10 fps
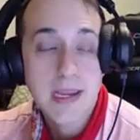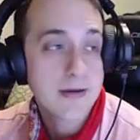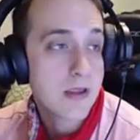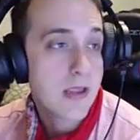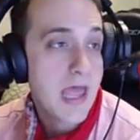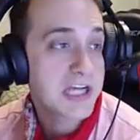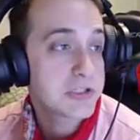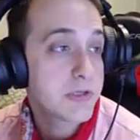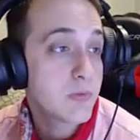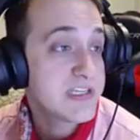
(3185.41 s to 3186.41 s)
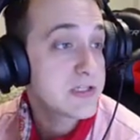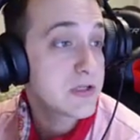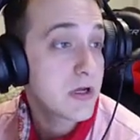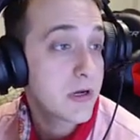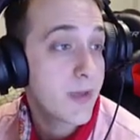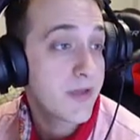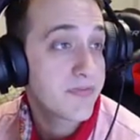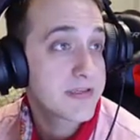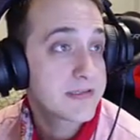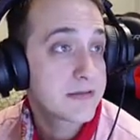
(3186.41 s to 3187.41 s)
And actually, we did talk
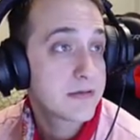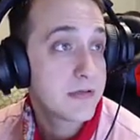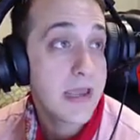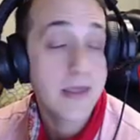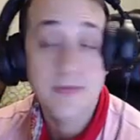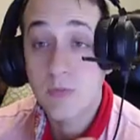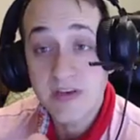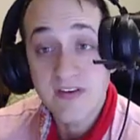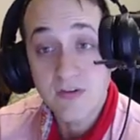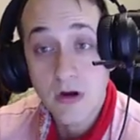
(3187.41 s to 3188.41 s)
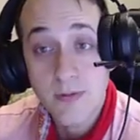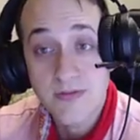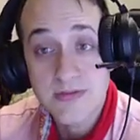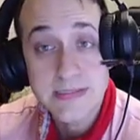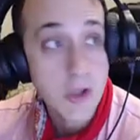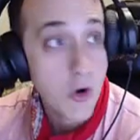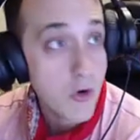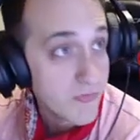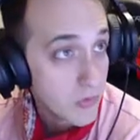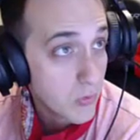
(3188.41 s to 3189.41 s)
about this. Yeah, we did talk about this in
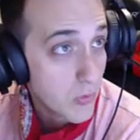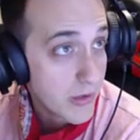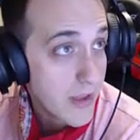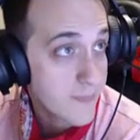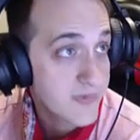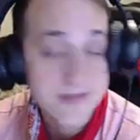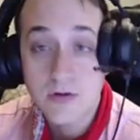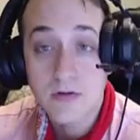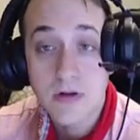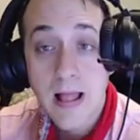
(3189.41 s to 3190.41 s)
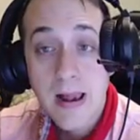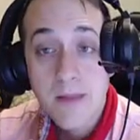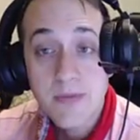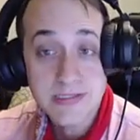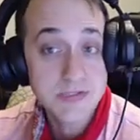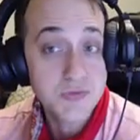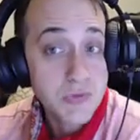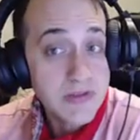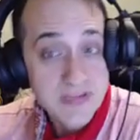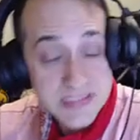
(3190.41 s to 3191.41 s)
the Overlord episode because
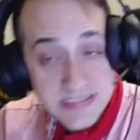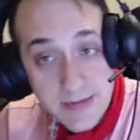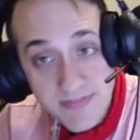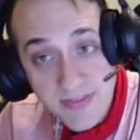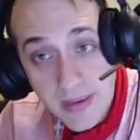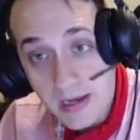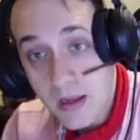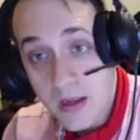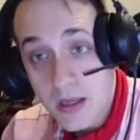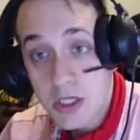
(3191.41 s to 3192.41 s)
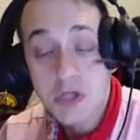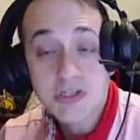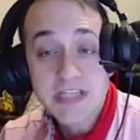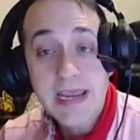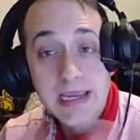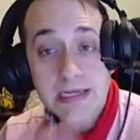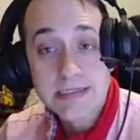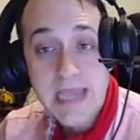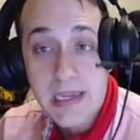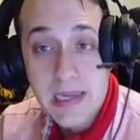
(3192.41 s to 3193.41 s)
it's really the same thing. You're
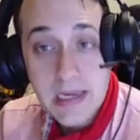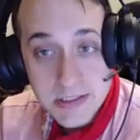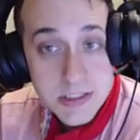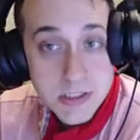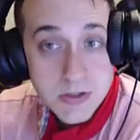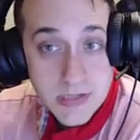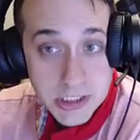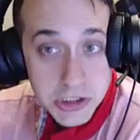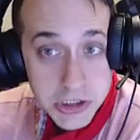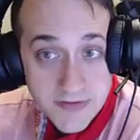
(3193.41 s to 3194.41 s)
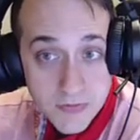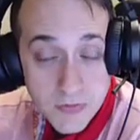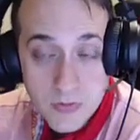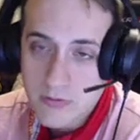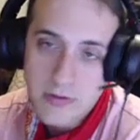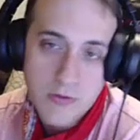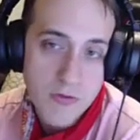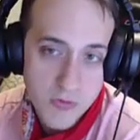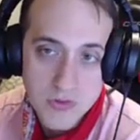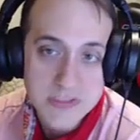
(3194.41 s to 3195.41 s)
taking a debt into your next shuffle, or
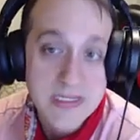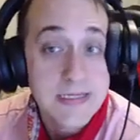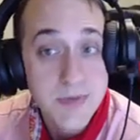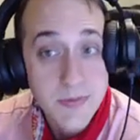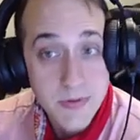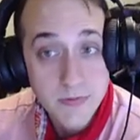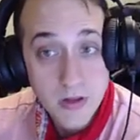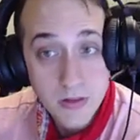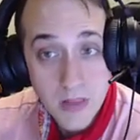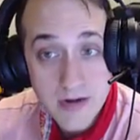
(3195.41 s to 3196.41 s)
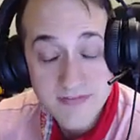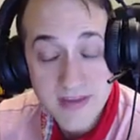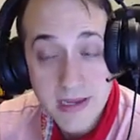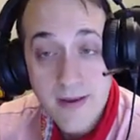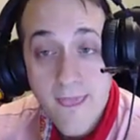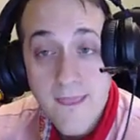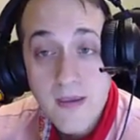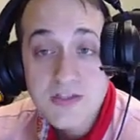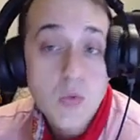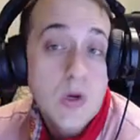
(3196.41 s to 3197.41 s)
in Overlord's case, maybe a lot of debt.
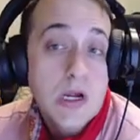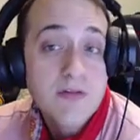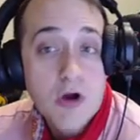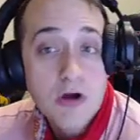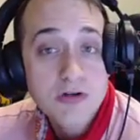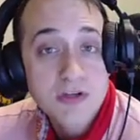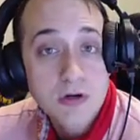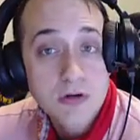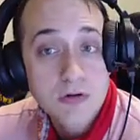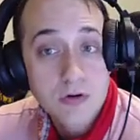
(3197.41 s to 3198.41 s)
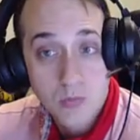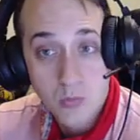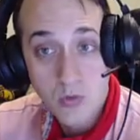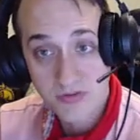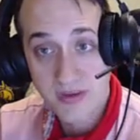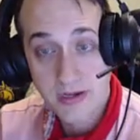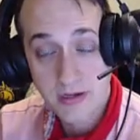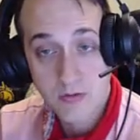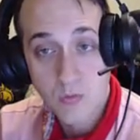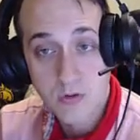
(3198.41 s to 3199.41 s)
So what kind of cards are worth
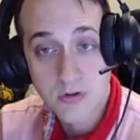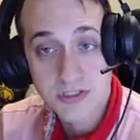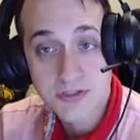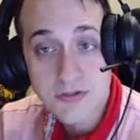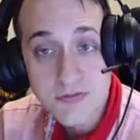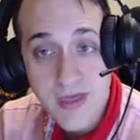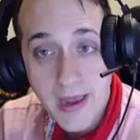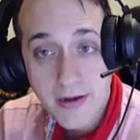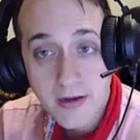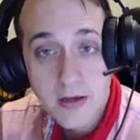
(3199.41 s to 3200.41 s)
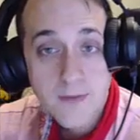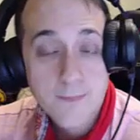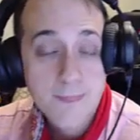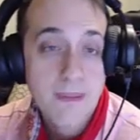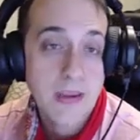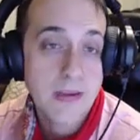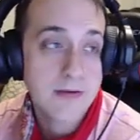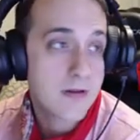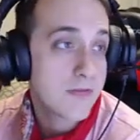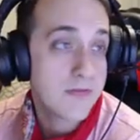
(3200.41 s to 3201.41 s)
it in order to do that?
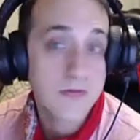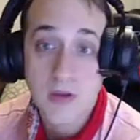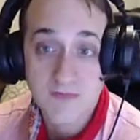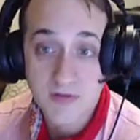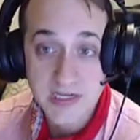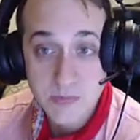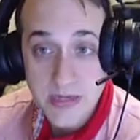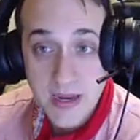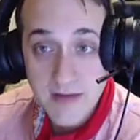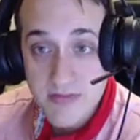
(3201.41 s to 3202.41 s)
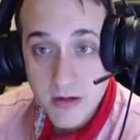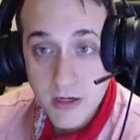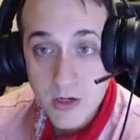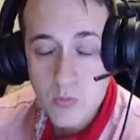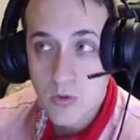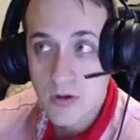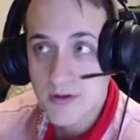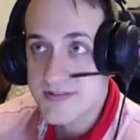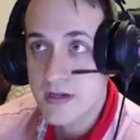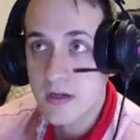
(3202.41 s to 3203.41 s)
And the advice we gave there
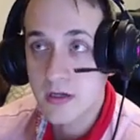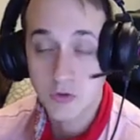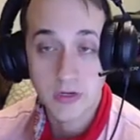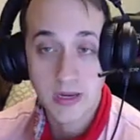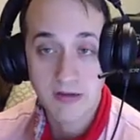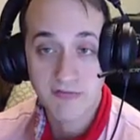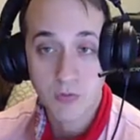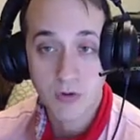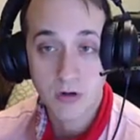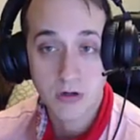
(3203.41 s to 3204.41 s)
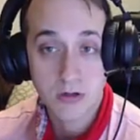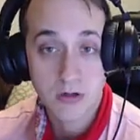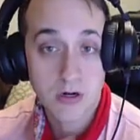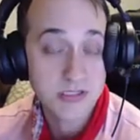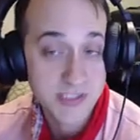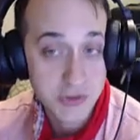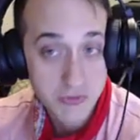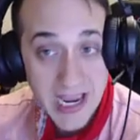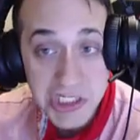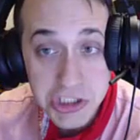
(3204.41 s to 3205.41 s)
was you're looking for cards
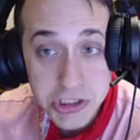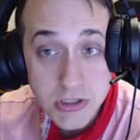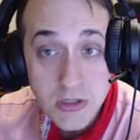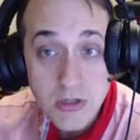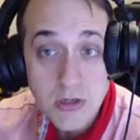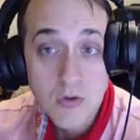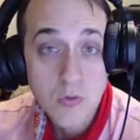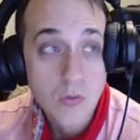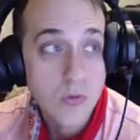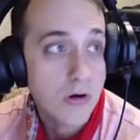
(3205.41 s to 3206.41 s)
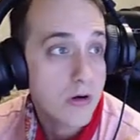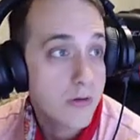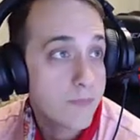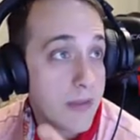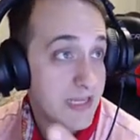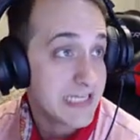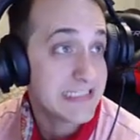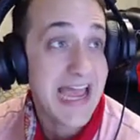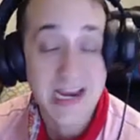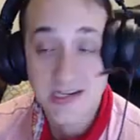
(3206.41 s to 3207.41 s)
that trash, or
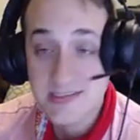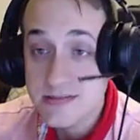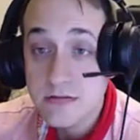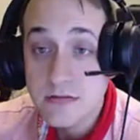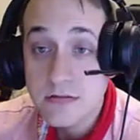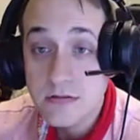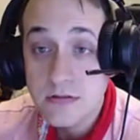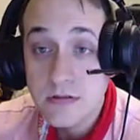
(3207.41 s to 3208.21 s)
maybe attacks.